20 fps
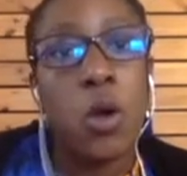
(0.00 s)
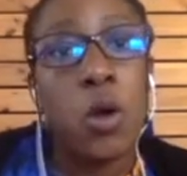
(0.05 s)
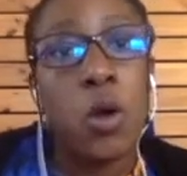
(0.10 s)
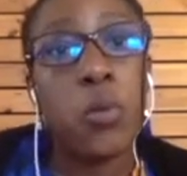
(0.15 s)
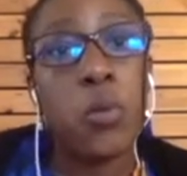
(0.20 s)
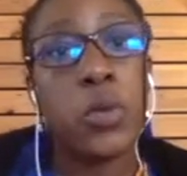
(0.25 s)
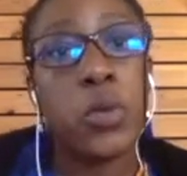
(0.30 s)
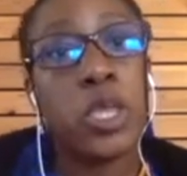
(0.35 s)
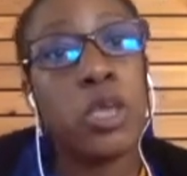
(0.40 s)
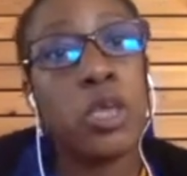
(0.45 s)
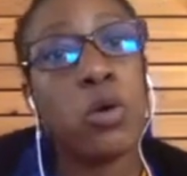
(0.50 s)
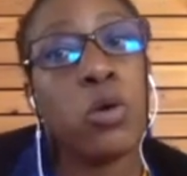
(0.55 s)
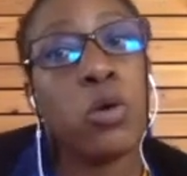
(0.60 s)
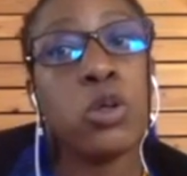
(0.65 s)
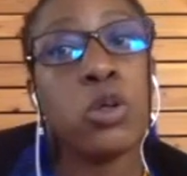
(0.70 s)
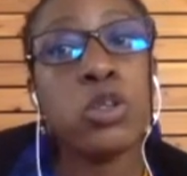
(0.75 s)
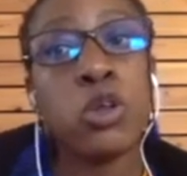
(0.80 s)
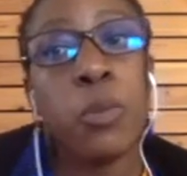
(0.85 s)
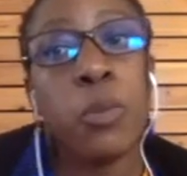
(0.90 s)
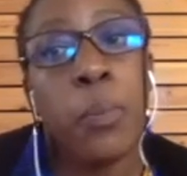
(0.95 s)
We
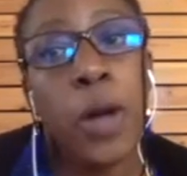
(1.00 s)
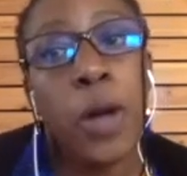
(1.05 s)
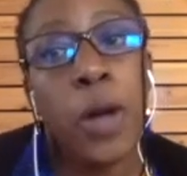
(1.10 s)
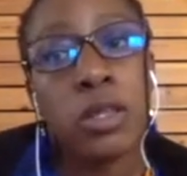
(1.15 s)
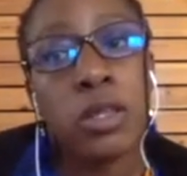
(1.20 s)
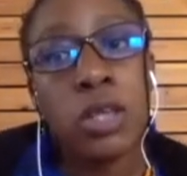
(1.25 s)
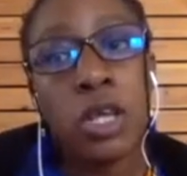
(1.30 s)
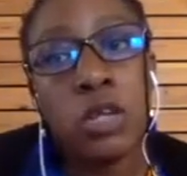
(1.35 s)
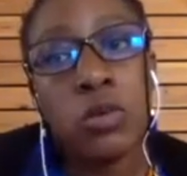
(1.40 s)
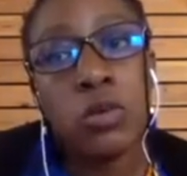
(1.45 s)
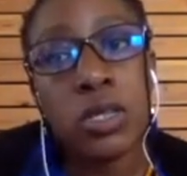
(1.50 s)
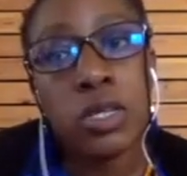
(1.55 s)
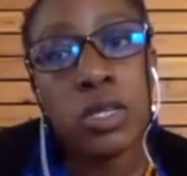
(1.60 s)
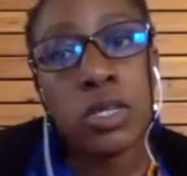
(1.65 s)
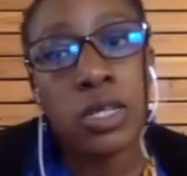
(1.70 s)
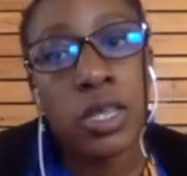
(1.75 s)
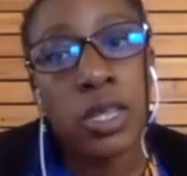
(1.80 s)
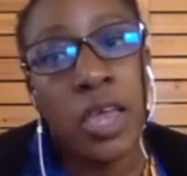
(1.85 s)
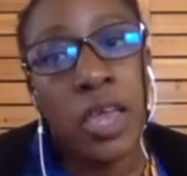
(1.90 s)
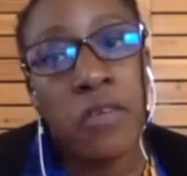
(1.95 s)
also partnered with the
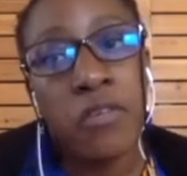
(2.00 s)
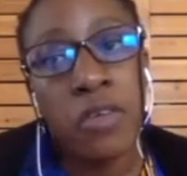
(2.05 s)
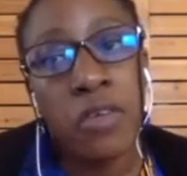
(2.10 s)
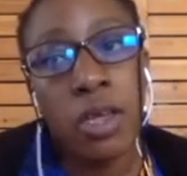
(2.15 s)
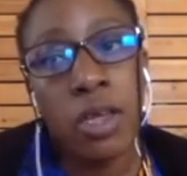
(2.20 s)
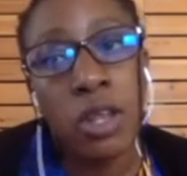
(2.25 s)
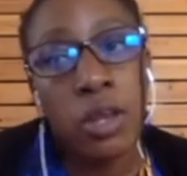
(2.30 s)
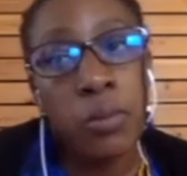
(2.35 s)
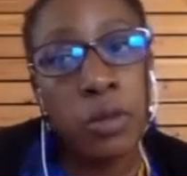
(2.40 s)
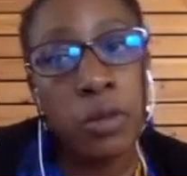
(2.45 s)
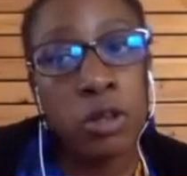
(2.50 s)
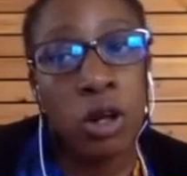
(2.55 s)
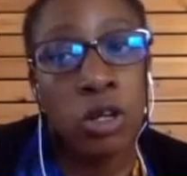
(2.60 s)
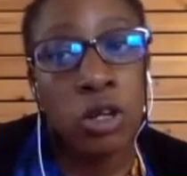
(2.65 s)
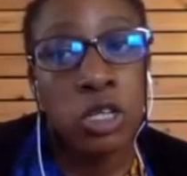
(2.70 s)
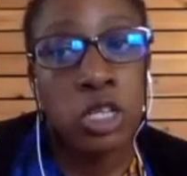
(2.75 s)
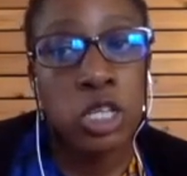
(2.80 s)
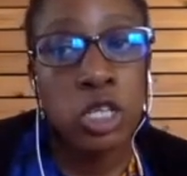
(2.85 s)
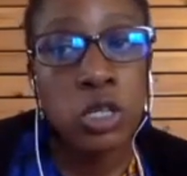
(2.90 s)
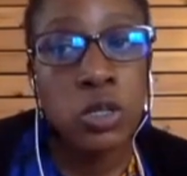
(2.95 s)
South African
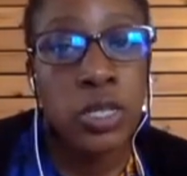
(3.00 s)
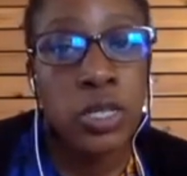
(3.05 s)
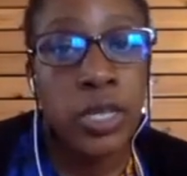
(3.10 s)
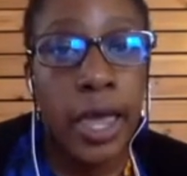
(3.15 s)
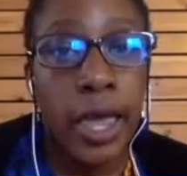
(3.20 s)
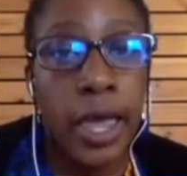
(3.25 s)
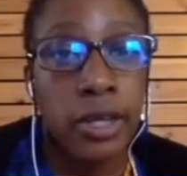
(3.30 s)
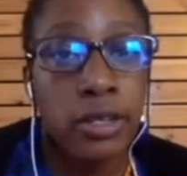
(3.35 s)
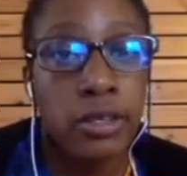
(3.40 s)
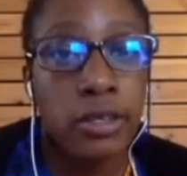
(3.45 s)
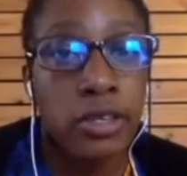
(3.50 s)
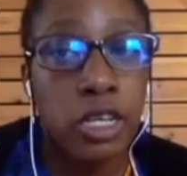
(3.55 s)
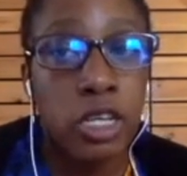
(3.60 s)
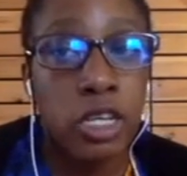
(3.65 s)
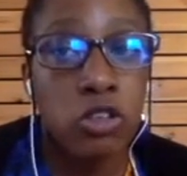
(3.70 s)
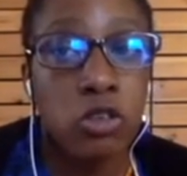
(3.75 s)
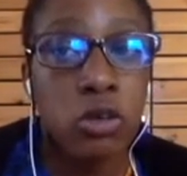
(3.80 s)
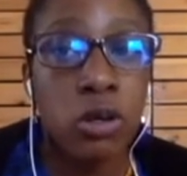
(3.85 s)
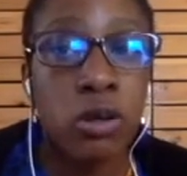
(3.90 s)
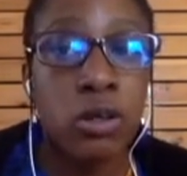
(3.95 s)
Immunology
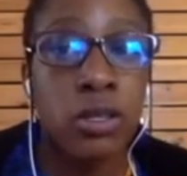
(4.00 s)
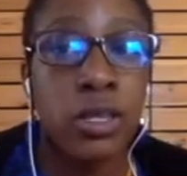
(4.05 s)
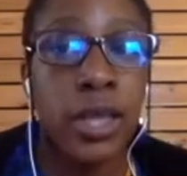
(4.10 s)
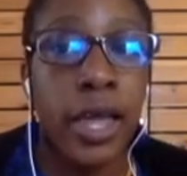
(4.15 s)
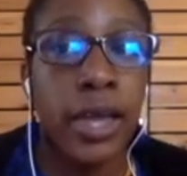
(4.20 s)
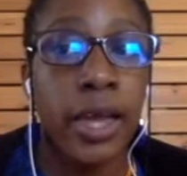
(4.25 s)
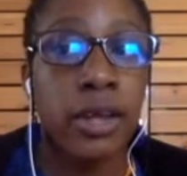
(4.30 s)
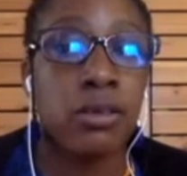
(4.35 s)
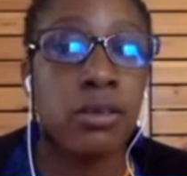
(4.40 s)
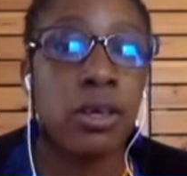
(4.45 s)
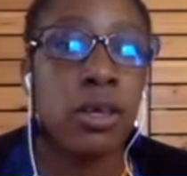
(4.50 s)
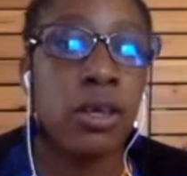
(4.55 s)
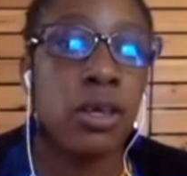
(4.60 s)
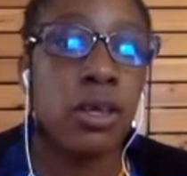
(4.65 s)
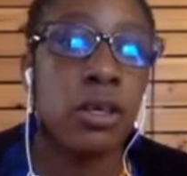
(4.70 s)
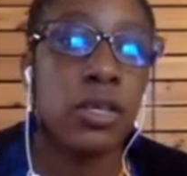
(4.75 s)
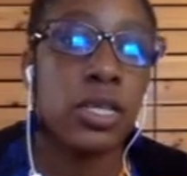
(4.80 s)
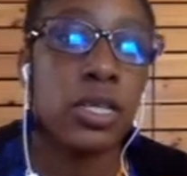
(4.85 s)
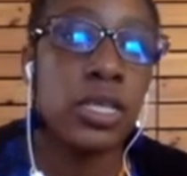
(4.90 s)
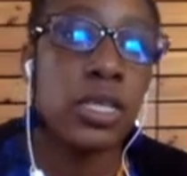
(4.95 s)
Society to conduct
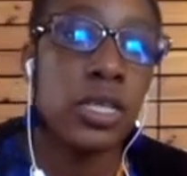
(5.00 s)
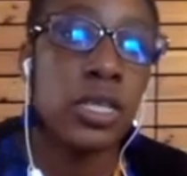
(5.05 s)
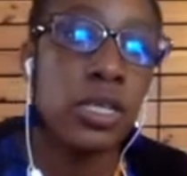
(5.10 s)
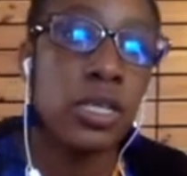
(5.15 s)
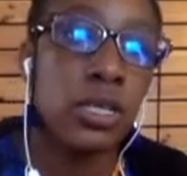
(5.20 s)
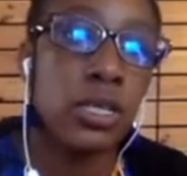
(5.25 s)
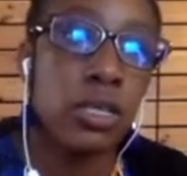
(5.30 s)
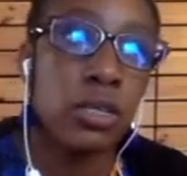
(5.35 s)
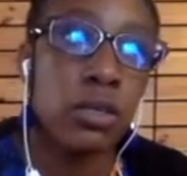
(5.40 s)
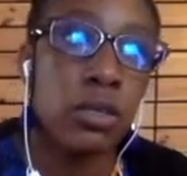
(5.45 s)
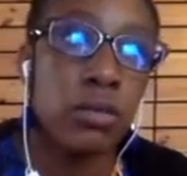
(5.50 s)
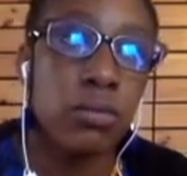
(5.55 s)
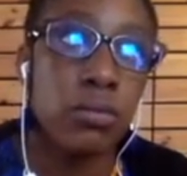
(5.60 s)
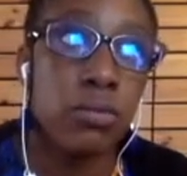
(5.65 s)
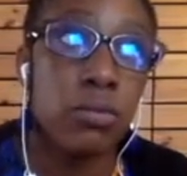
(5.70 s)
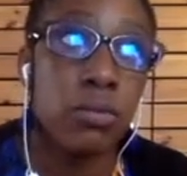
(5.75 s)
a 6